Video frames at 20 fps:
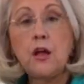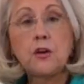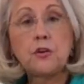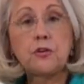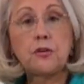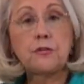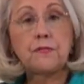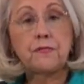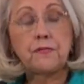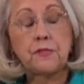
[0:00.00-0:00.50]

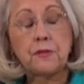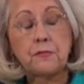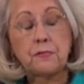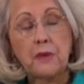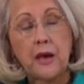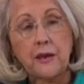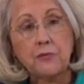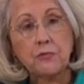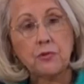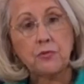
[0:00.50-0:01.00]
good for the
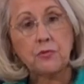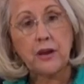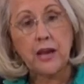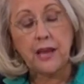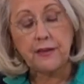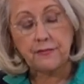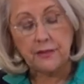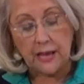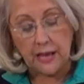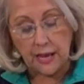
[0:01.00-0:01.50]

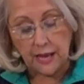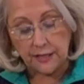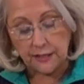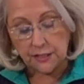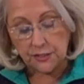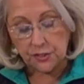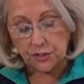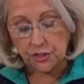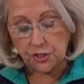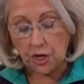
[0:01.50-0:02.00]
microwave and
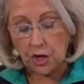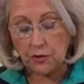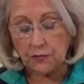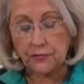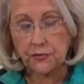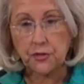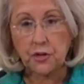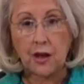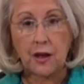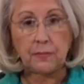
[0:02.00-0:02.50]
the
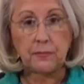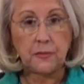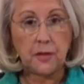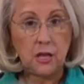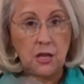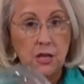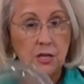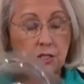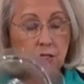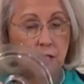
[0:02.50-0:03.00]
stove top.
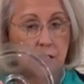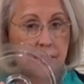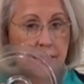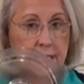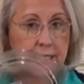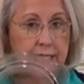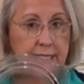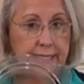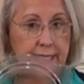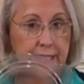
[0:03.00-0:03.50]
So
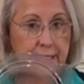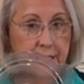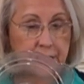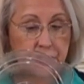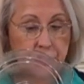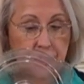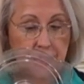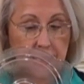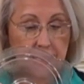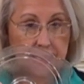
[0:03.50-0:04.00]
this is the
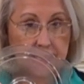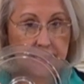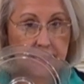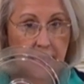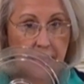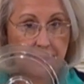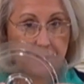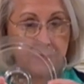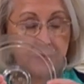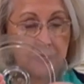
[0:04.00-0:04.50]
Cuchina
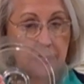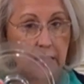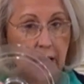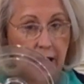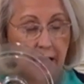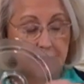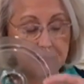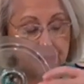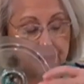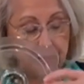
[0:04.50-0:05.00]
safe
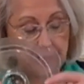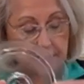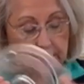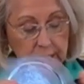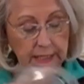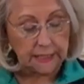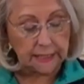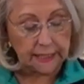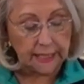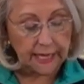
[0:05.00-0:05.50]
glass
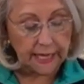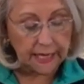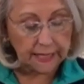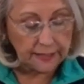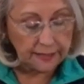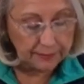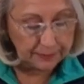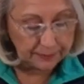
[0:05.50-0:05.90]
vented lid.